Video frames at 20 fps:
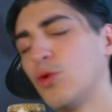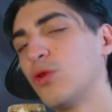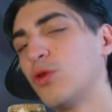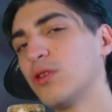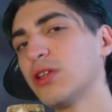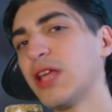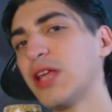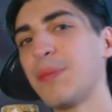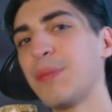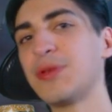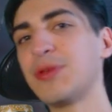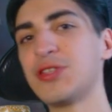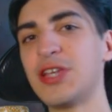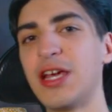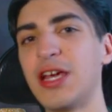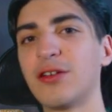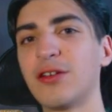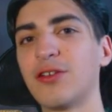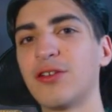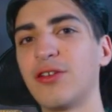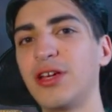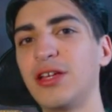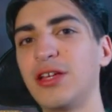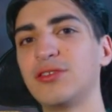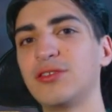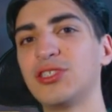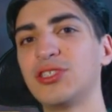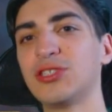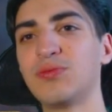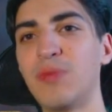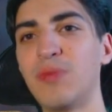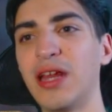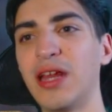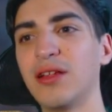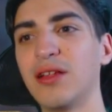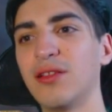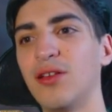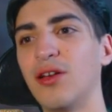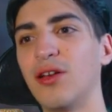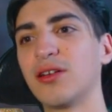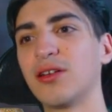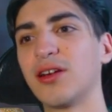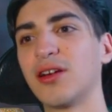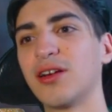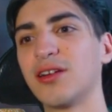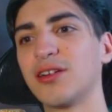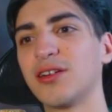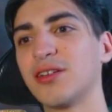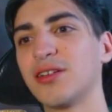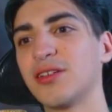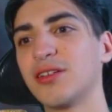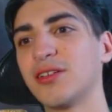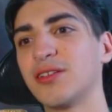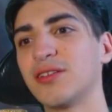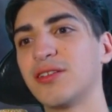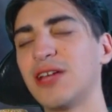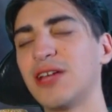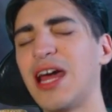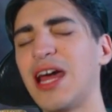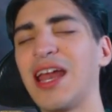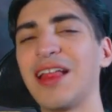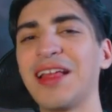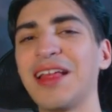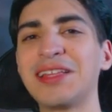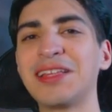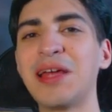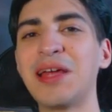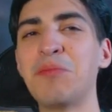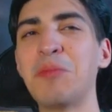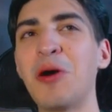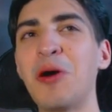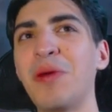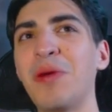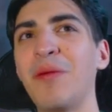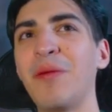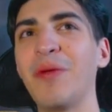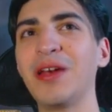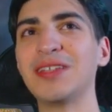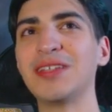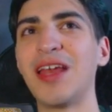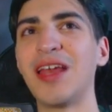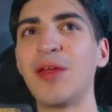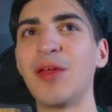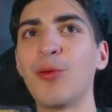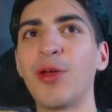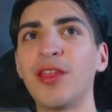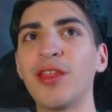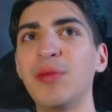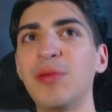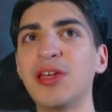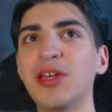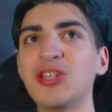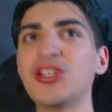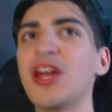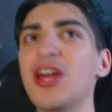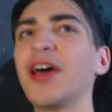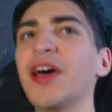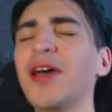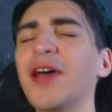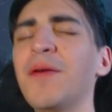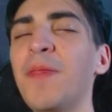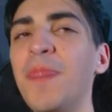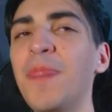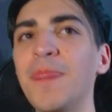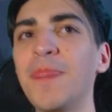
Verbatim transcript: Cool, kept his hair green, just made it longer. And I like that moment when he said he wanted to be a Jedi.